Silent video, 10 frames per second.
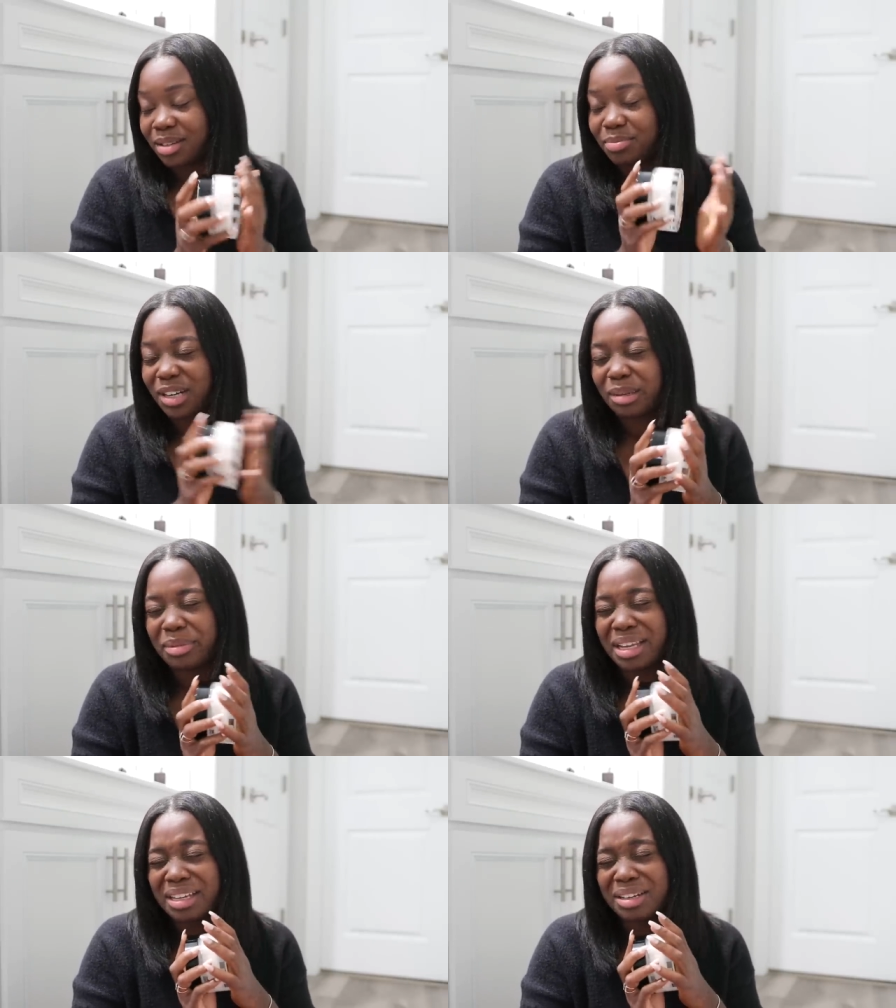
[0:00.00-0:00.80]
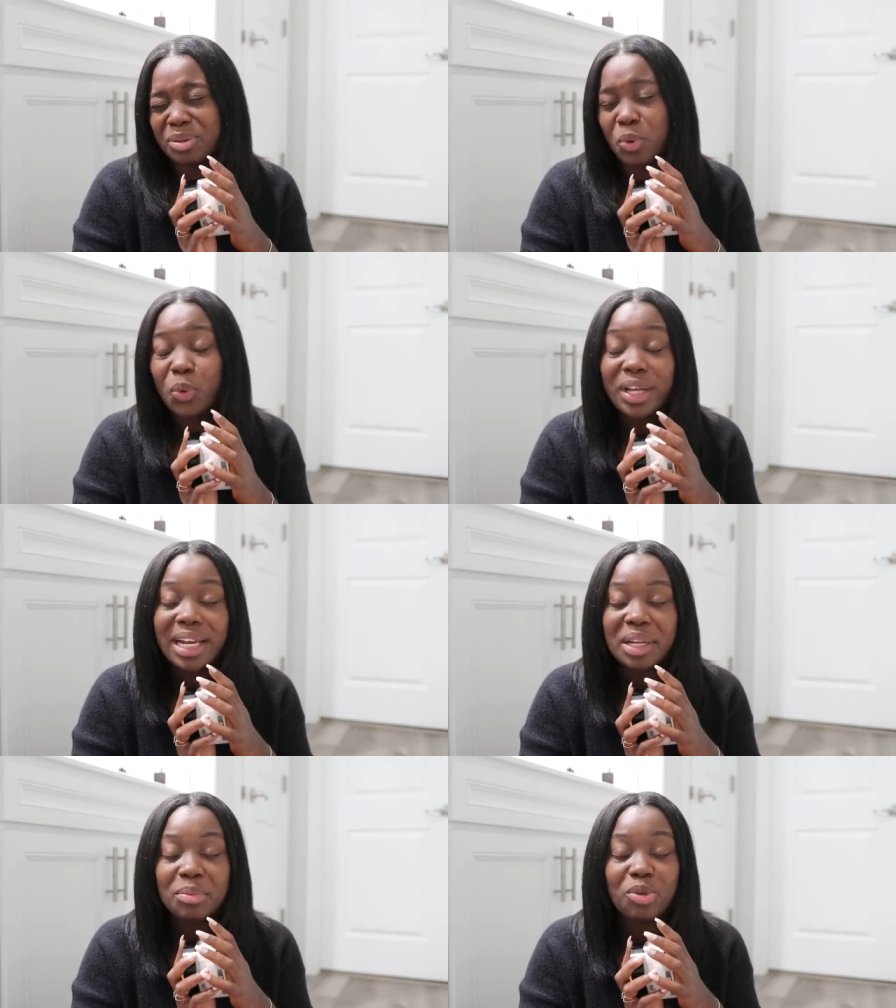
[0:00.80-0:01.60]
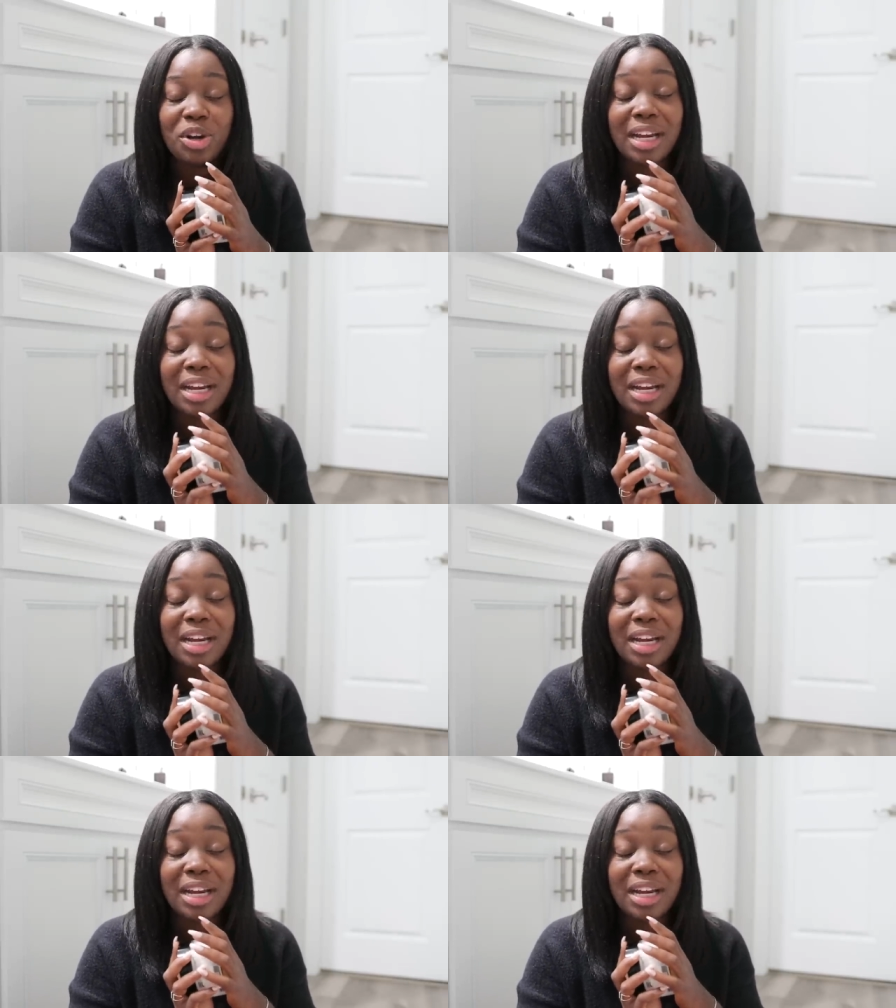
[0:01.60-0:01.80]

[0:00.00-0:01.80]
I'm probably not gonna order anymore,